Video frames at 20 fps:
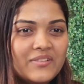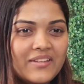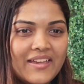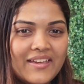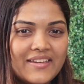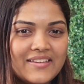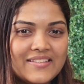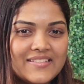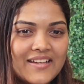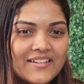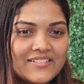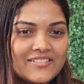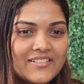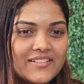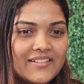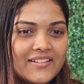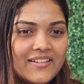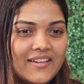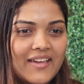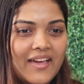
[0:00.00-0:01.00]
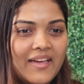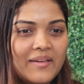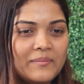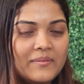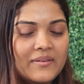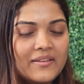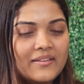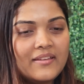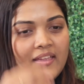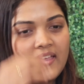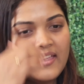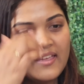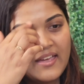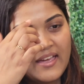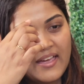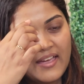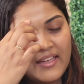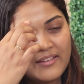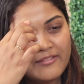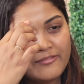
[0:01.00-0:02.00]
so nice, actually. I mean,
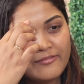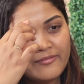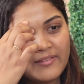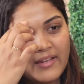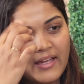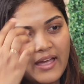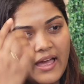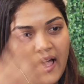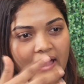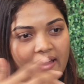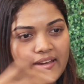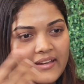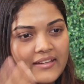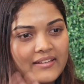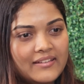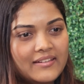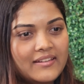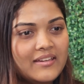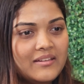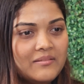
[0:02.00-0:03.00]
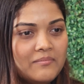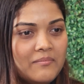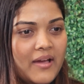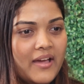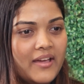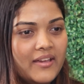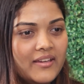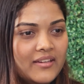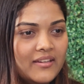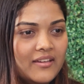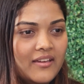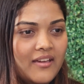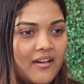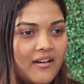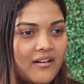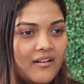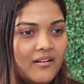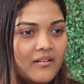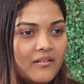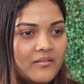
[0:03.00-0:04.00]
if I take my
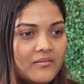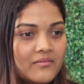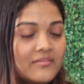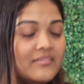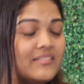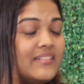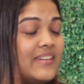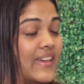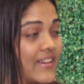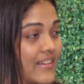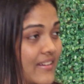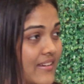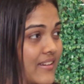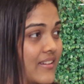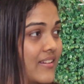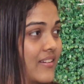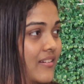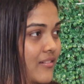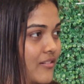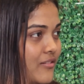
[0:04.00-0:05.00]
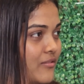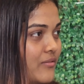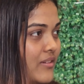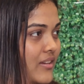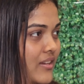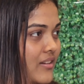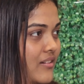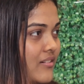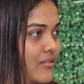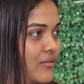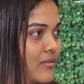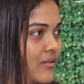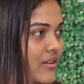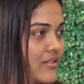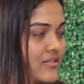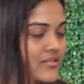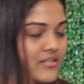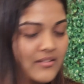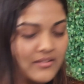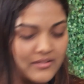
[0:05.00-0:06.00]
daily routine into
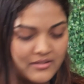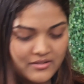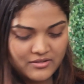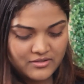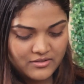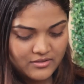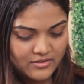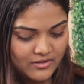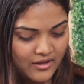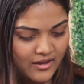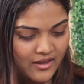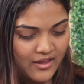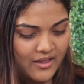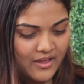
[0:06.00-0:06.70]
consideration,